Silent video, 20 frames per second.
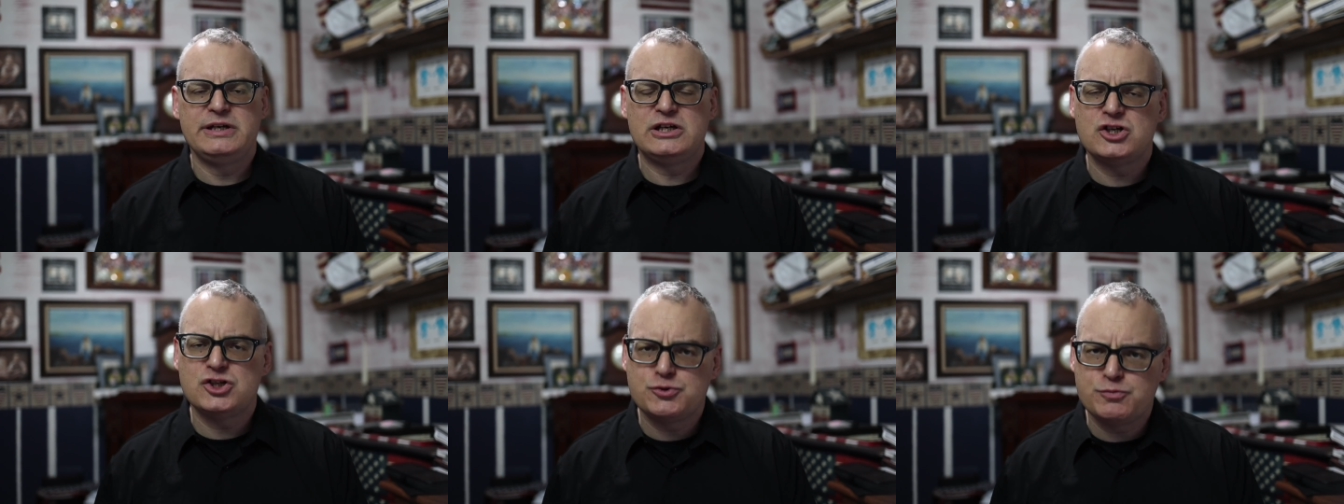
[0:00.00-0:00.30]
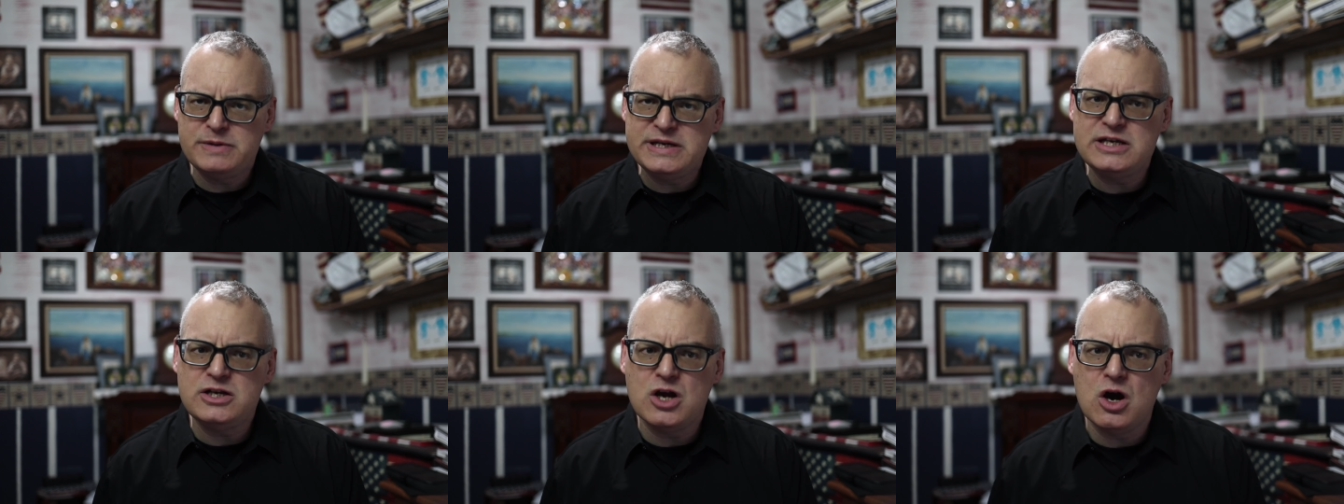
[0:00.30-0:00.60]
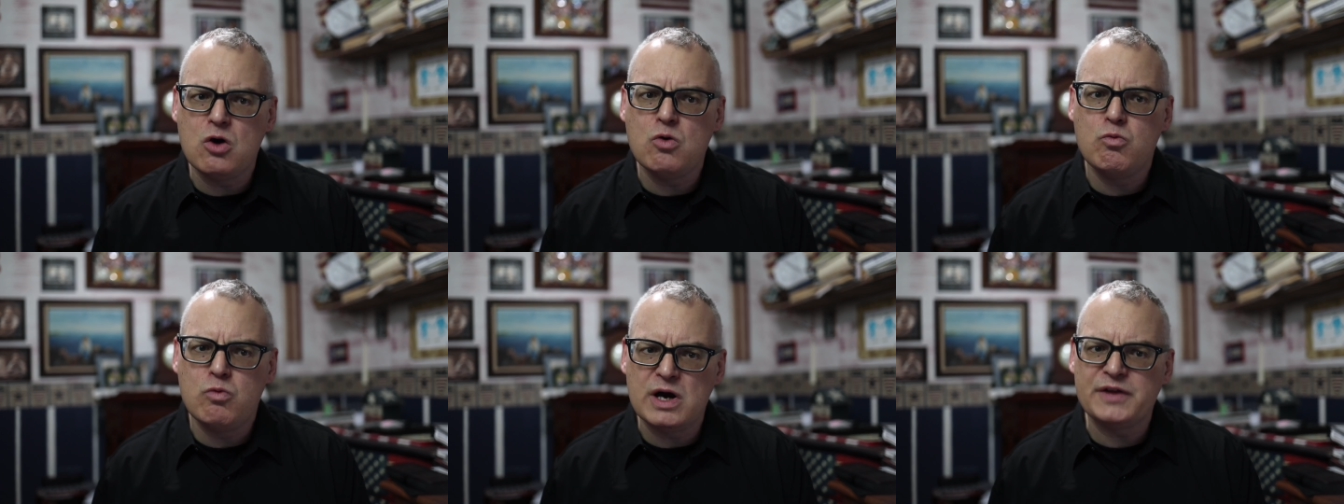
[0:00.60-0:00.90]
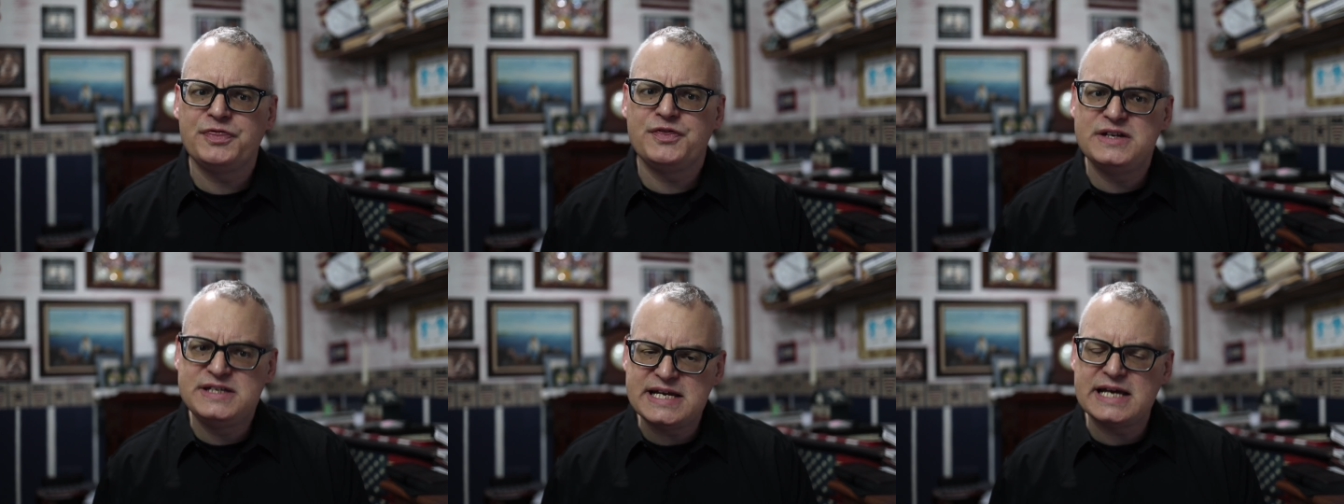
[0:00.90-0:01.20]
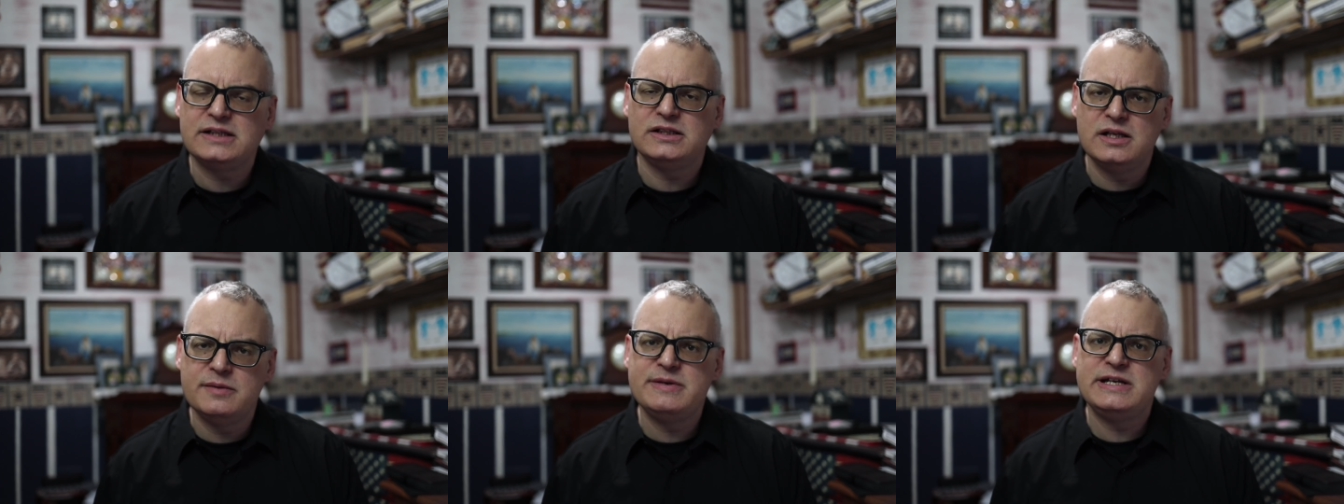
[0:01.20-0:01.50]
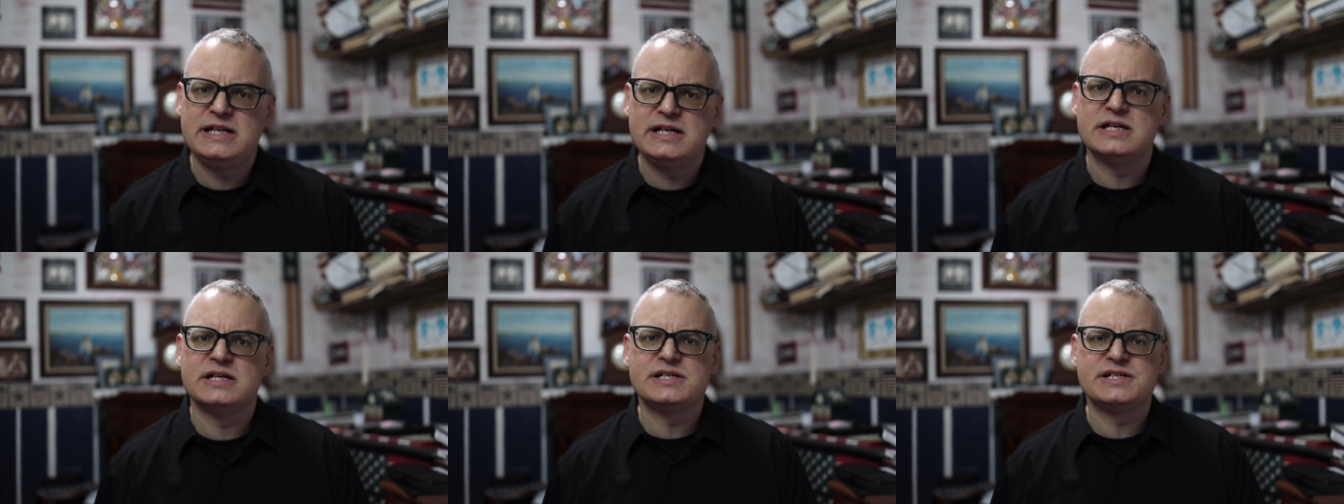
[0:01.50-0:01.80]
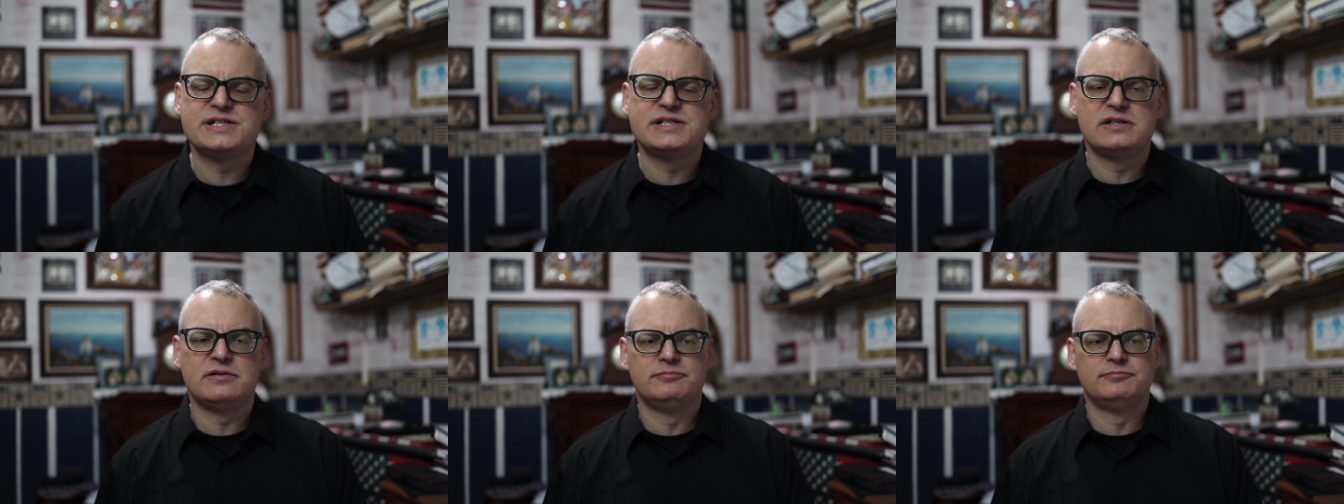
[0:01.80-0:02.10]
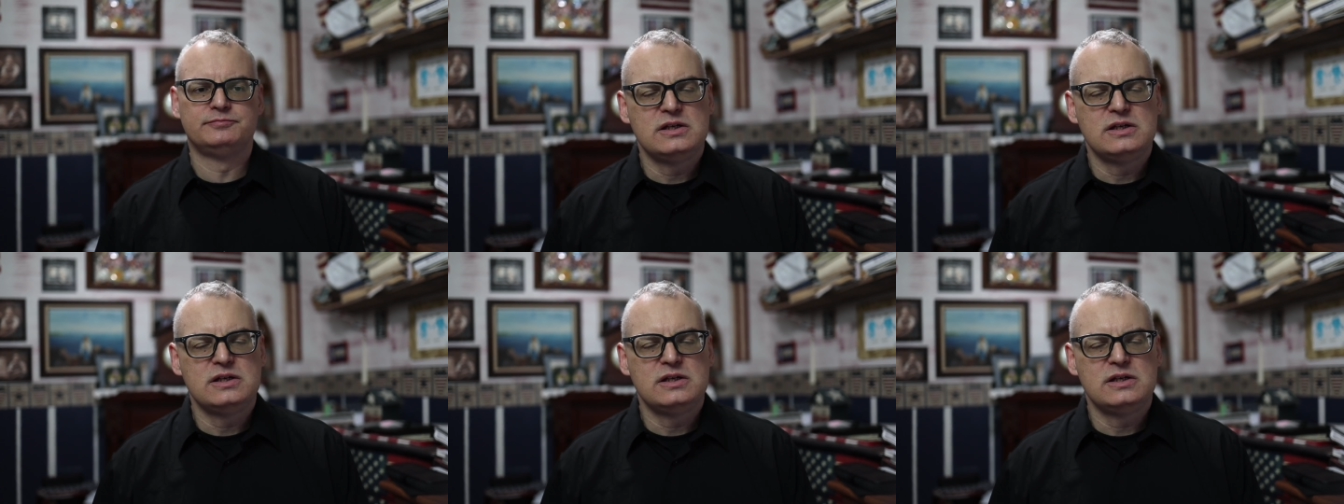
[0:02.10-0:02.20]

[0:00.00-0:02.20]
because we know what the debt limit is.